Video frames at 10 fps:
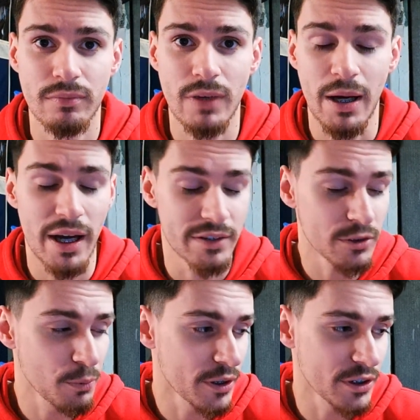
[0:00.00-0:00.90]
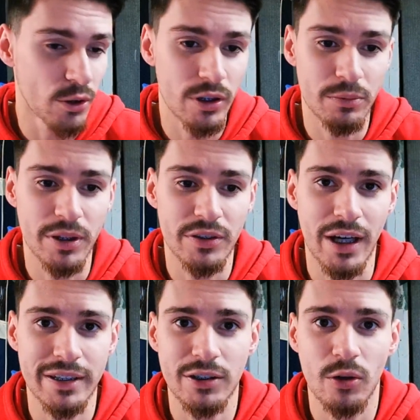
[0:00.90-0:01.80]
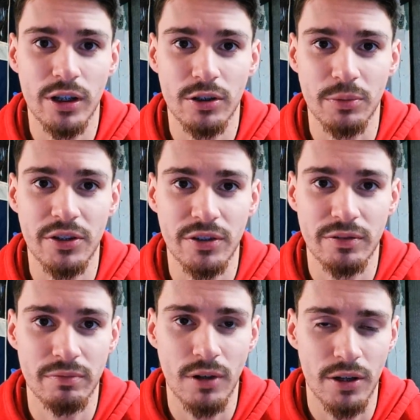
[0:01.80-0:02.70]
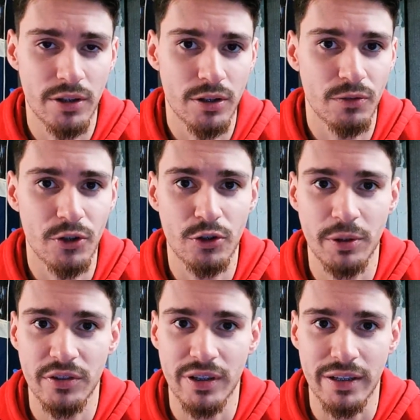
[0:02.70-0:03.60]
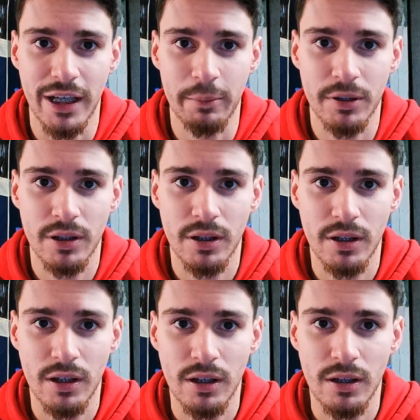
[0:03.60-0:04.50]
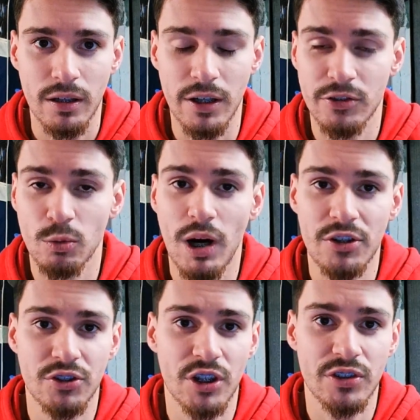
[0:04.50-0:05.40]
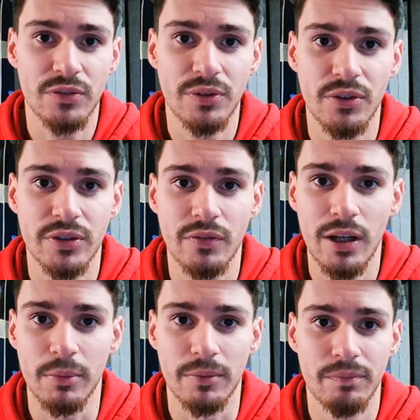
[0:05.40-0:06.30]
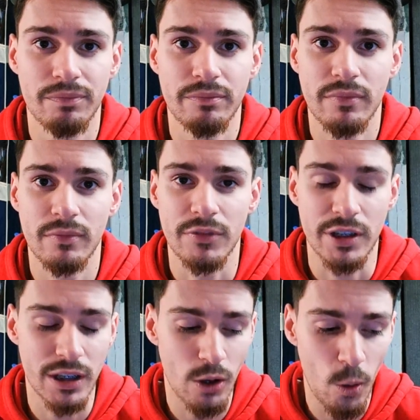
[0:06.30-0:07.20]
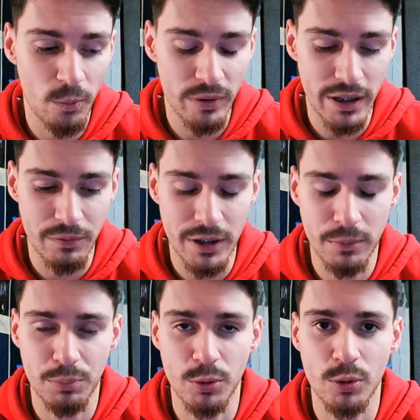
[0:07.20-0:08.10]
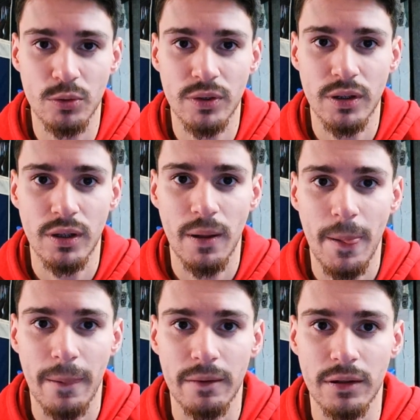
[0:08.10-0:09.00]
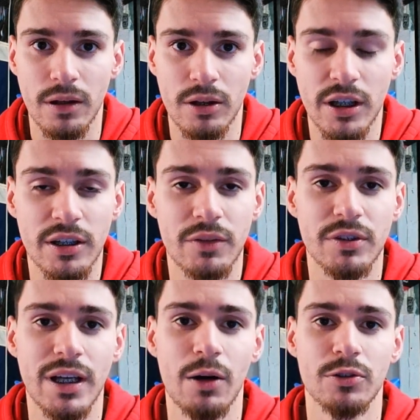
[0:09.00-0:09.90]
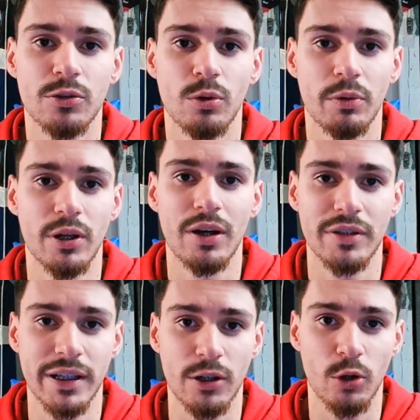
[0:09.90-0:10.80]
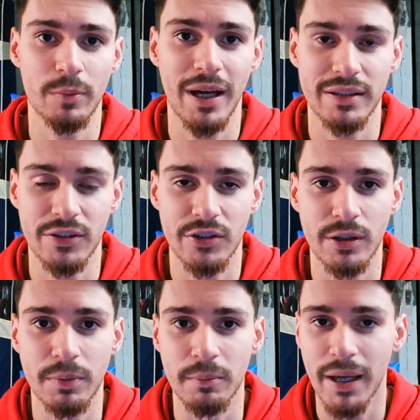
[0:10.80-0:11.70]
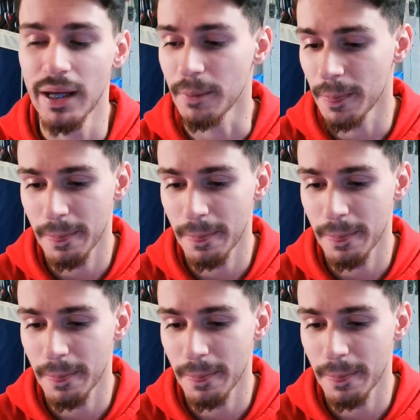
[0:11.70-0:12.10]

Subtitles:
At this point, the only other reason, other than the first 2 reasons I named, is to watch Justin Fields' development. See, hopefully, if he can prove, good enough to where we don't have to take a quarterback next year. But man,